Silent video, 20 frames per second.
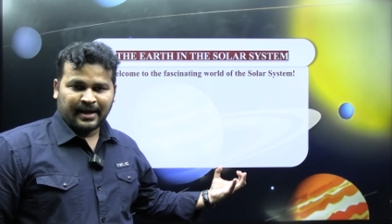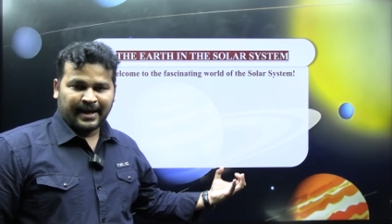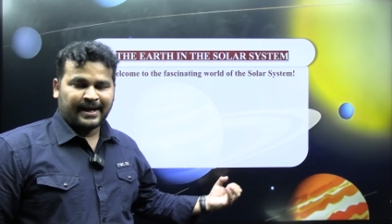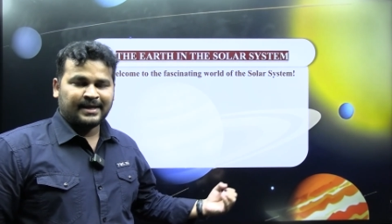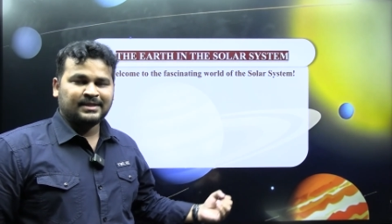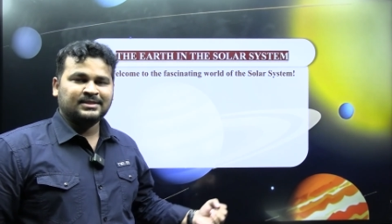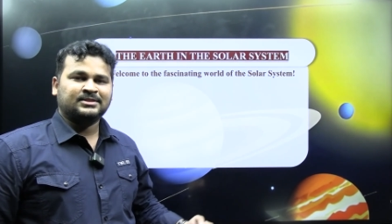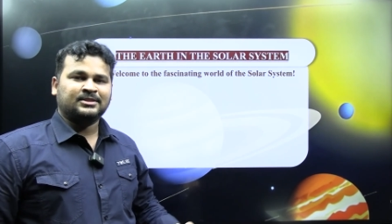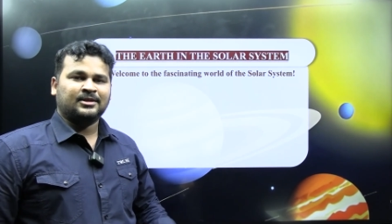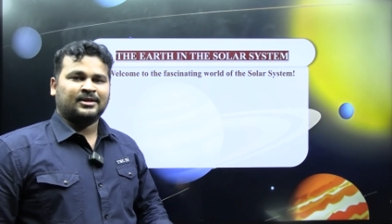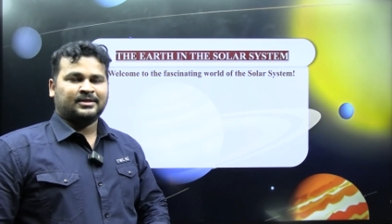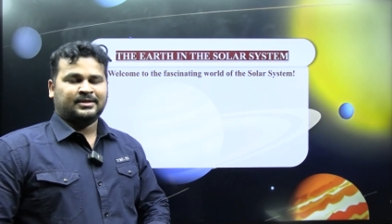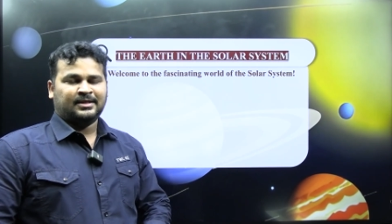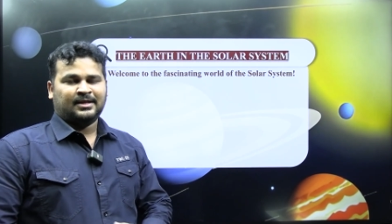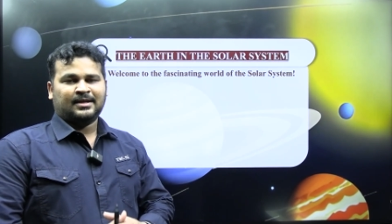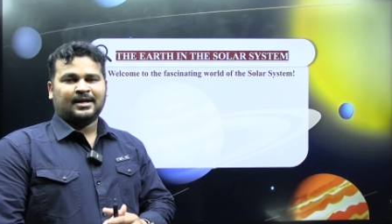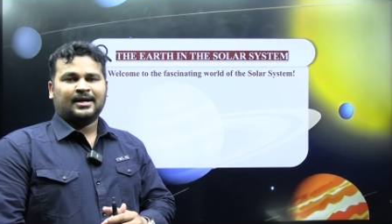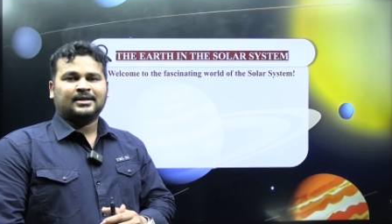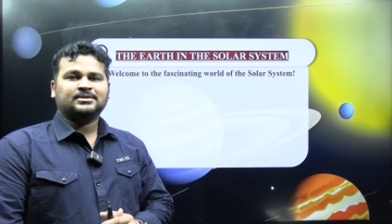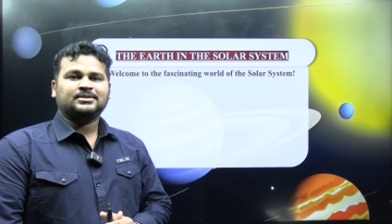
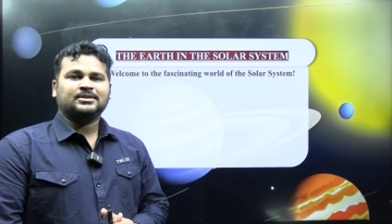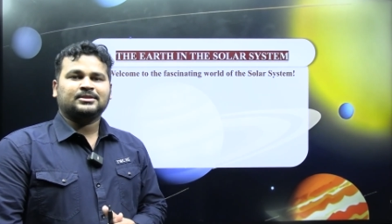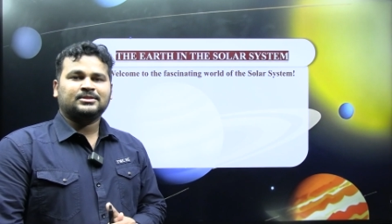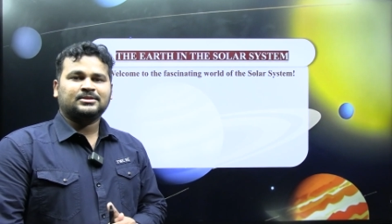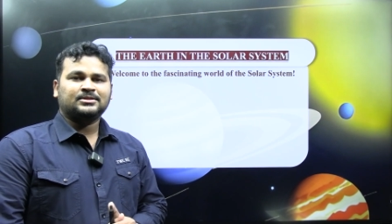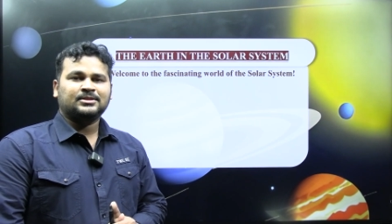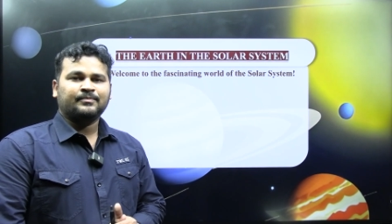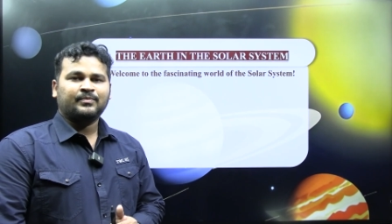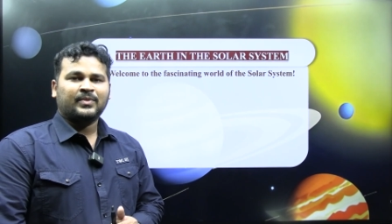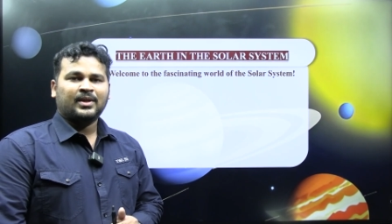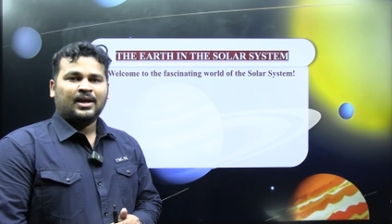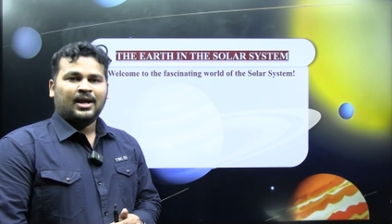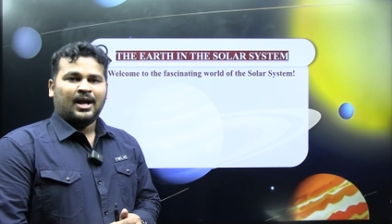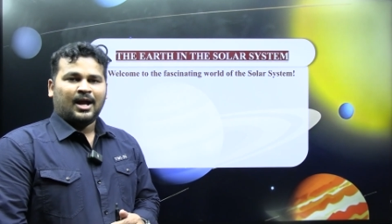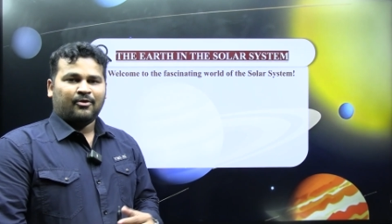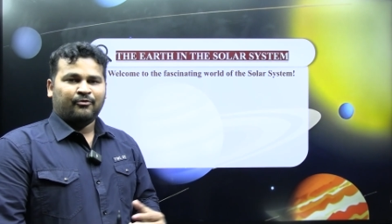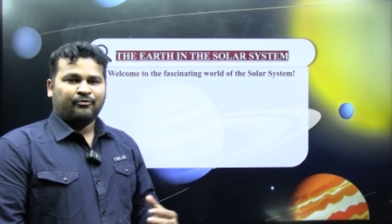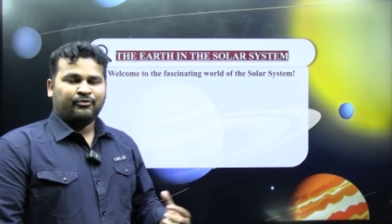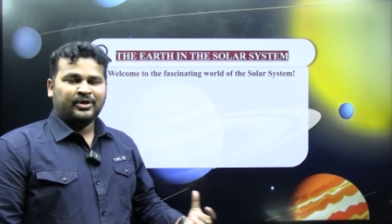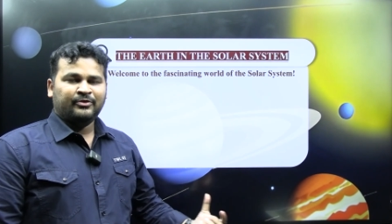NCERT classes,
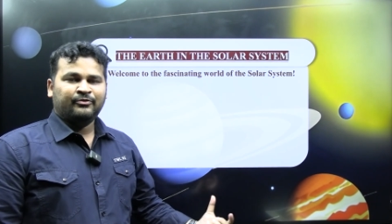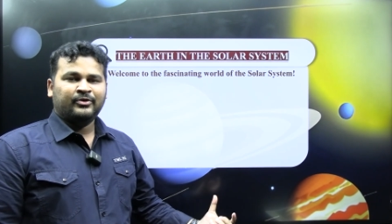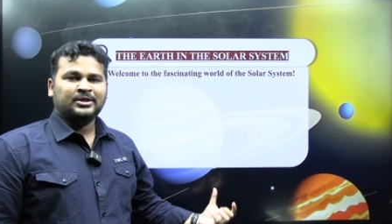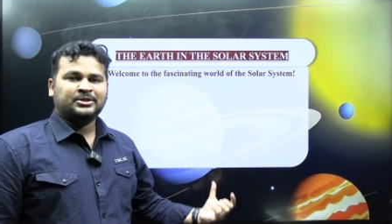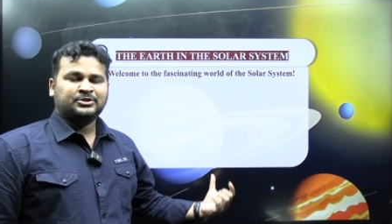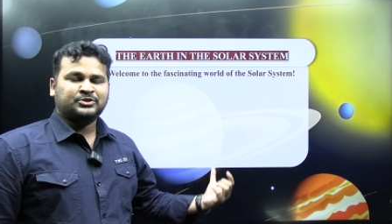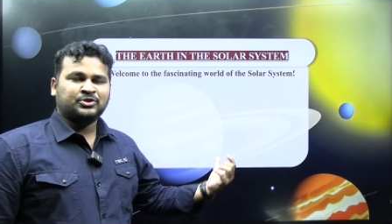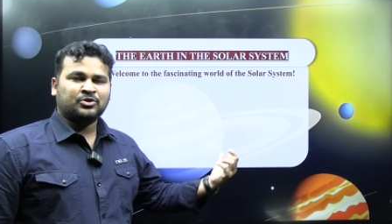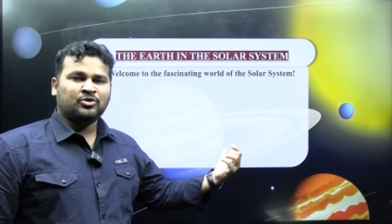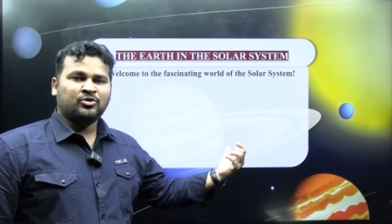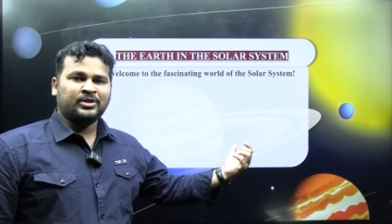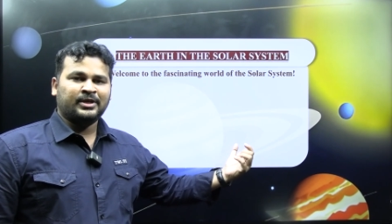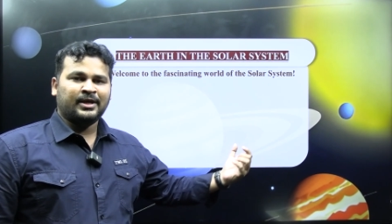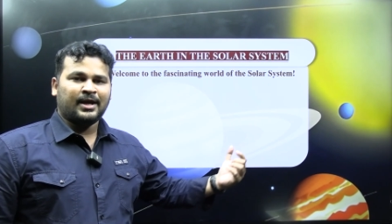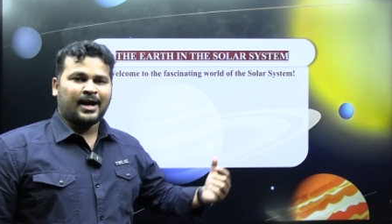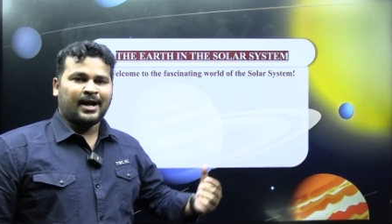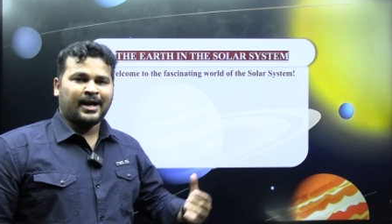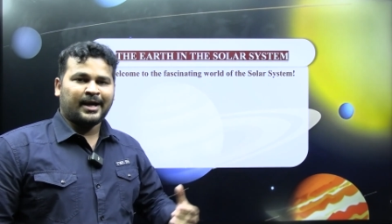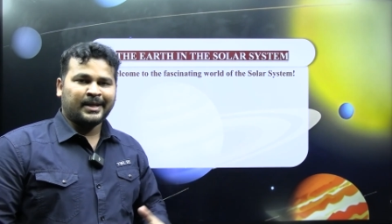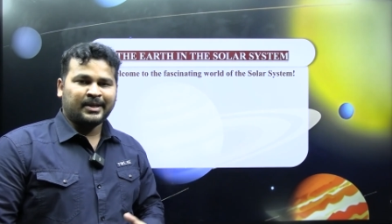we will show the
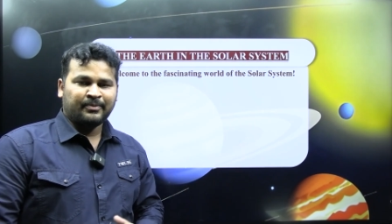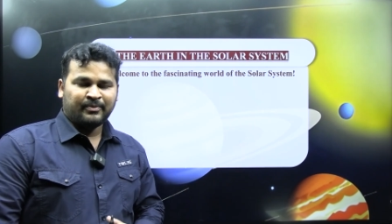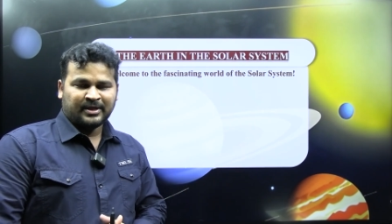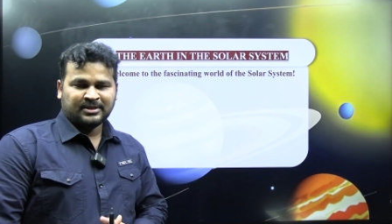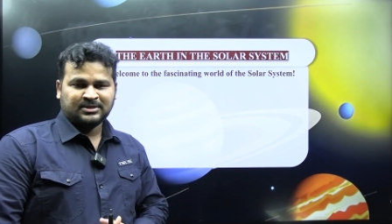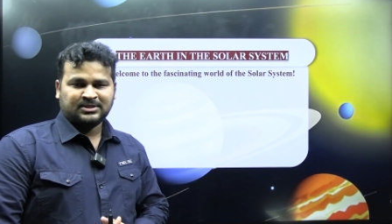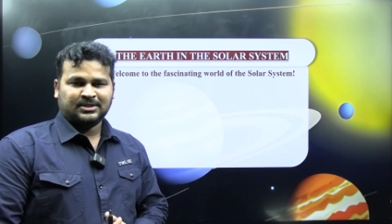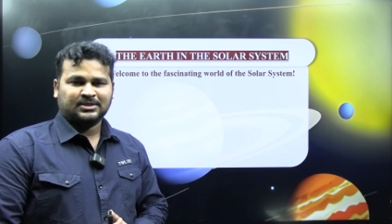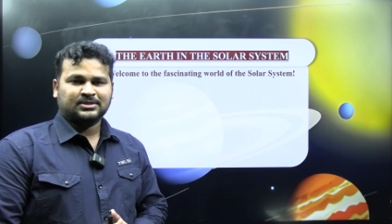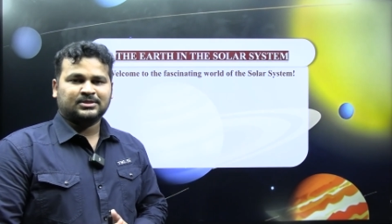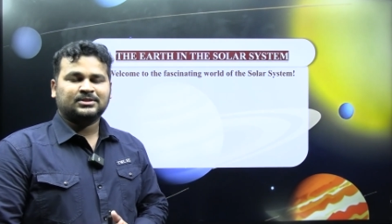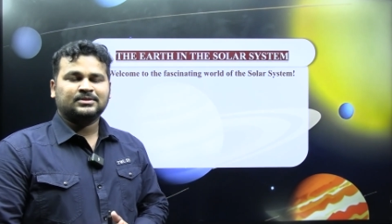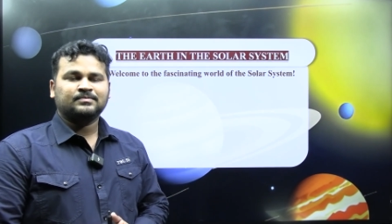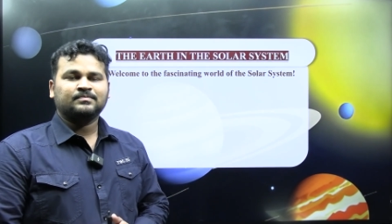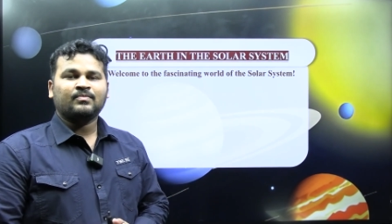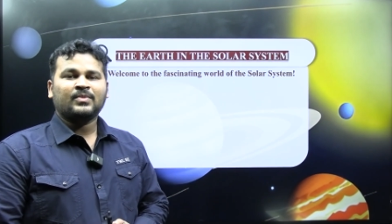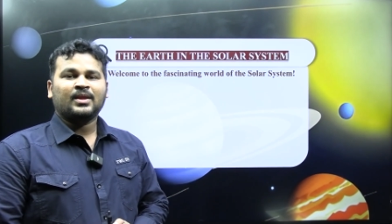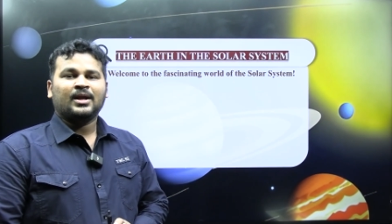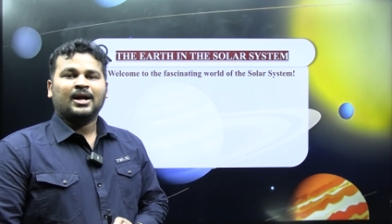animations,